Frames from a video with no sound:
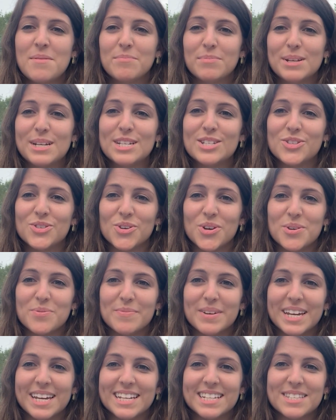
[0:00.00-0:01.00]
Please join
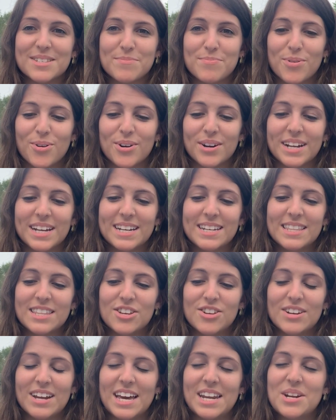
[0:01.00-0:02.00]
me in supporting the
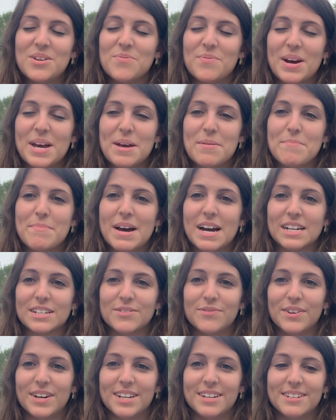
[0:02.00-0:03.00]
United Way Impact
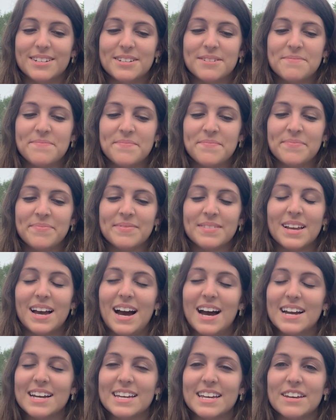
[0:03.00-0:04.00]
Fund.
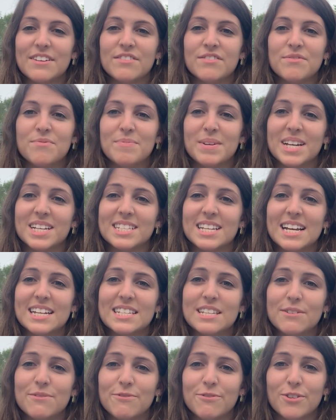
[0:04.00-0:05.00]
I give because I
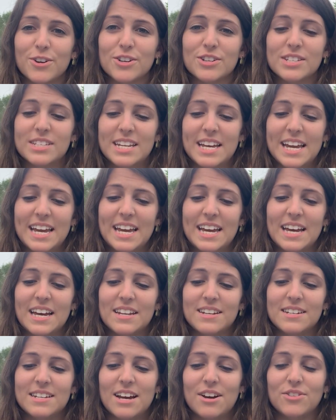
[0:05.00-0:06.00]
see
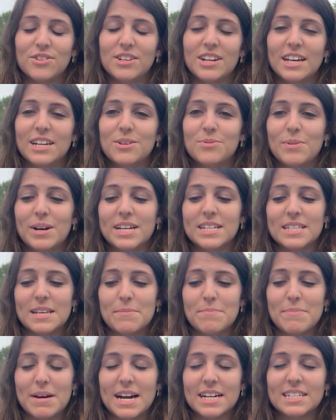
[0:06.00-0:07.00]
firsthand how United Way is
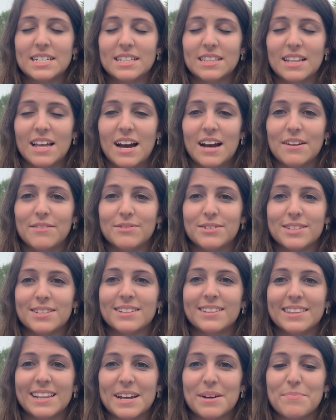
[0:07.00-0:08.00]
impacting lives
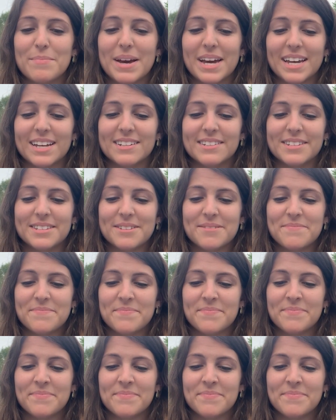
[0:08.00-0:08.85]
like Megan's.